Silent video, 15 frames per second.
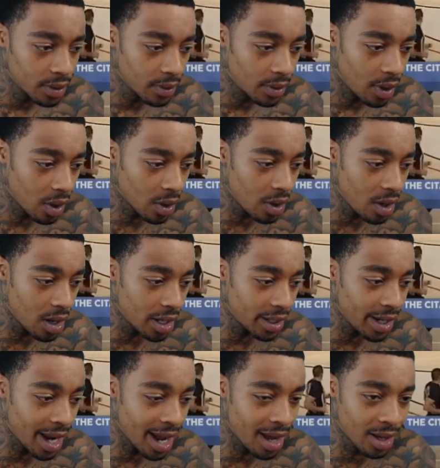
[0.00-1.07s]
Hold on
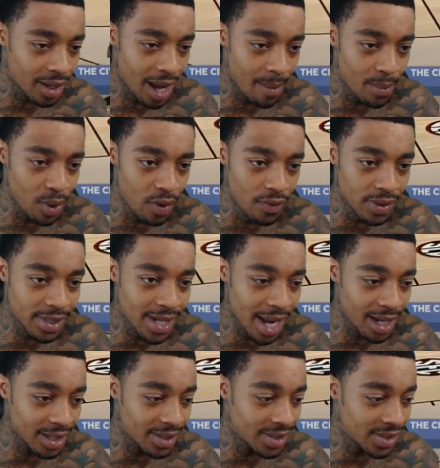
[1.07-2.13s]
now. That move was
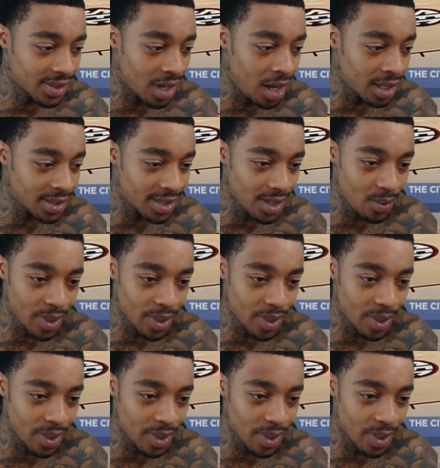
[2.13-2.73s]
kind of saucy. What